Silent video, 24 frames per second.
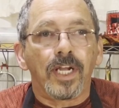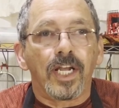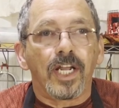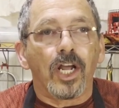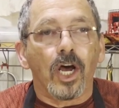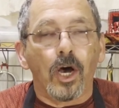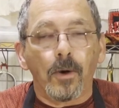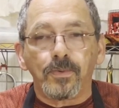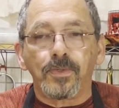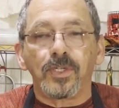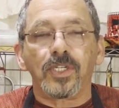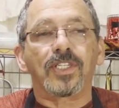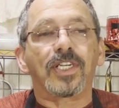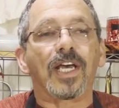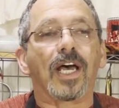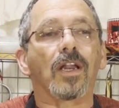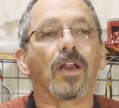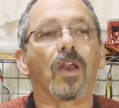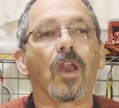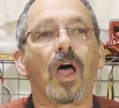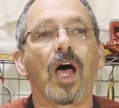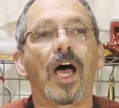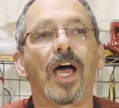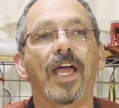It helps us out a
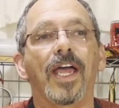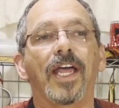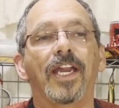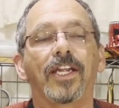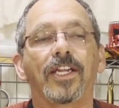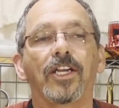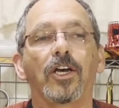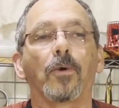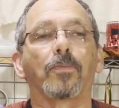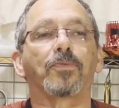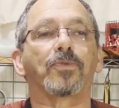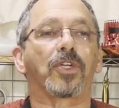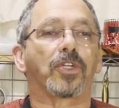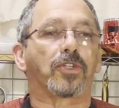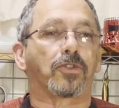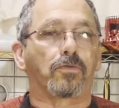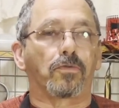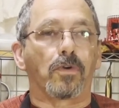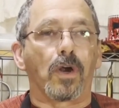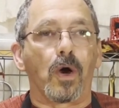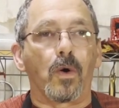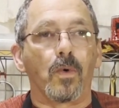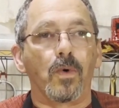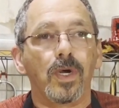lot and it helps us
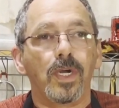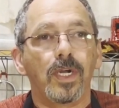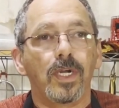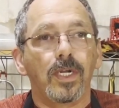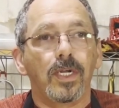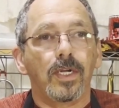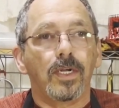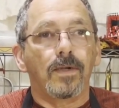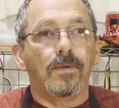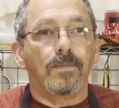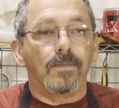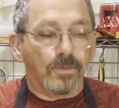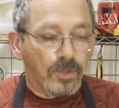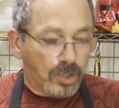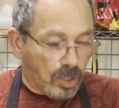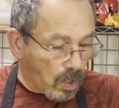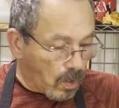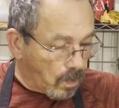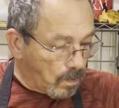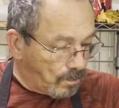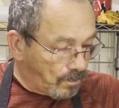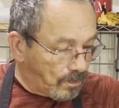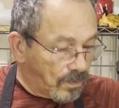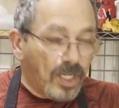grow.
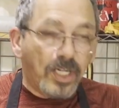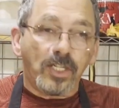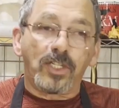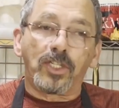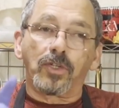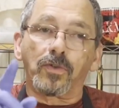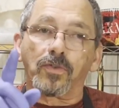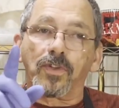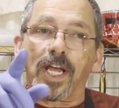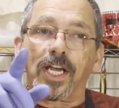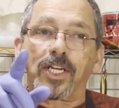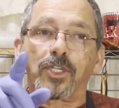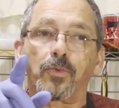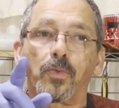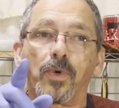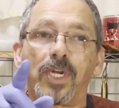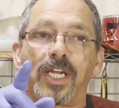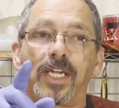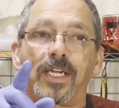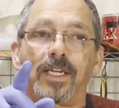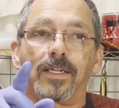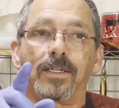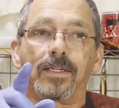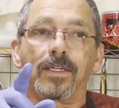So until next
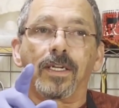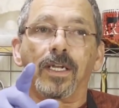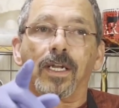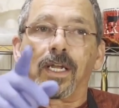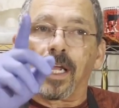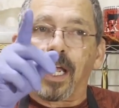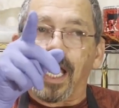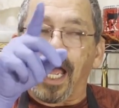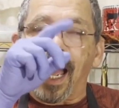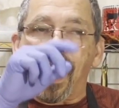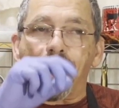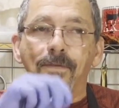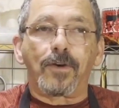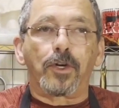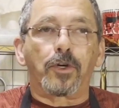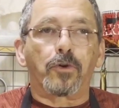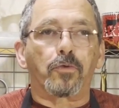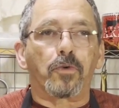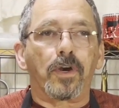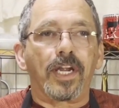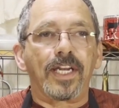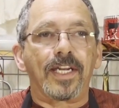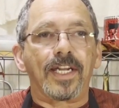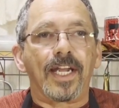week, have a
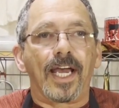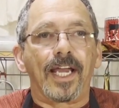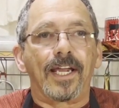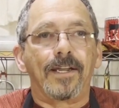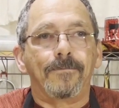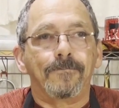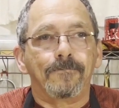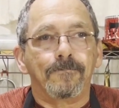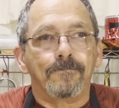great day.